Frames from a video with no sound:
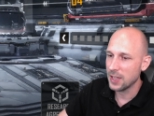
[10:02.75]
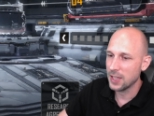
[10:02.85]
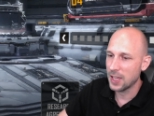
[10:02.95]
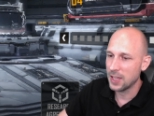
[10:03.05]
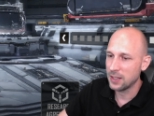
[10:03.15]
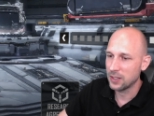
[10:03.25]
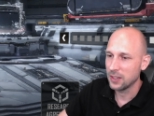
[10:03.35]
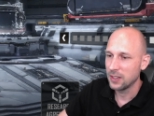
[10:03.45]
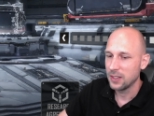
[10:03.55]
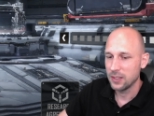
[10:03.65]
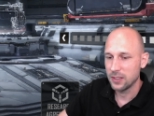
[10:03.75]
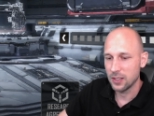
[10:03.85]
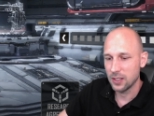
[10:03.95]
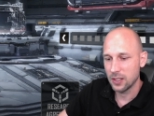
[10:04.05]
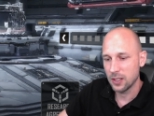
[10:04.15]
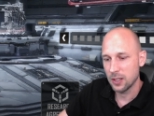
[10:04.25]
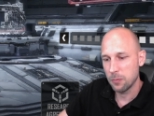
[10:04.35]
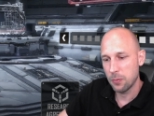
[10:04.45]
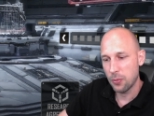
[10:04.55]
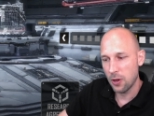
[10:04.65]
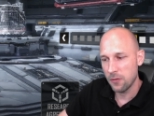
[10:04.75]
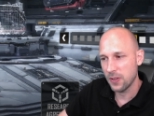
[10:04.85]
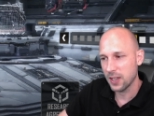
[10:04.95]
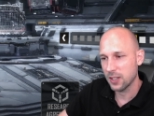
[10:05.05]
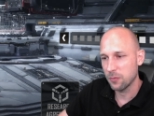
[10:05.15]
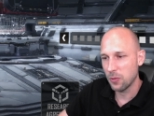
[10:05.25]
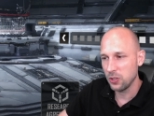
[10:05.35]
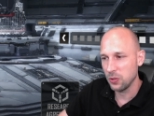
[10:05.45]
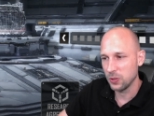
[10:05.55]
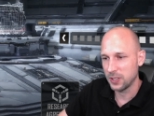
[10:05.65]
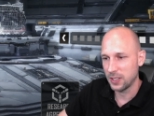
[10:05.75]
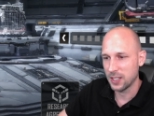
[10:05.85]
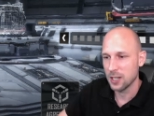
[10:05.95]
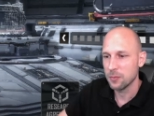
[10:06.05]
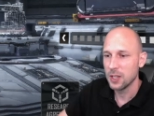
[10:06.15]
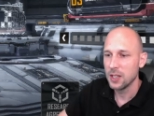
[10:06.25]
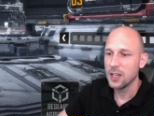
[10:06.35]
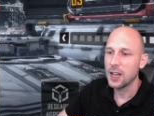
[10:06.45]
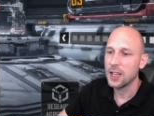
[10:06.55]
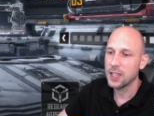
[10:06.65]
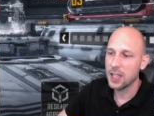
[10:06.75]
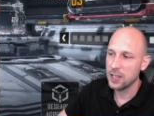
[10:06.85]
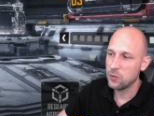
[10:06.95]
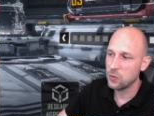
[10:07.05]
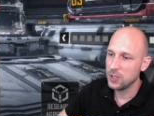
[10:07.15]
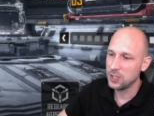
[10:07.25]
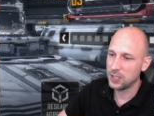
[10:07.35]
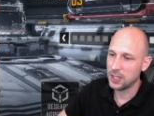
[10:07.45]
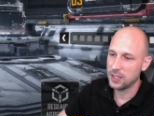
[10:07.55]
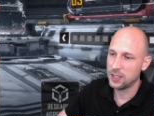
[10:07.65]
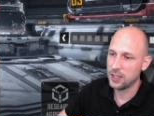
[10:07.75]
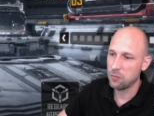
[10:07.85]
get the perfect module set up, I can reset that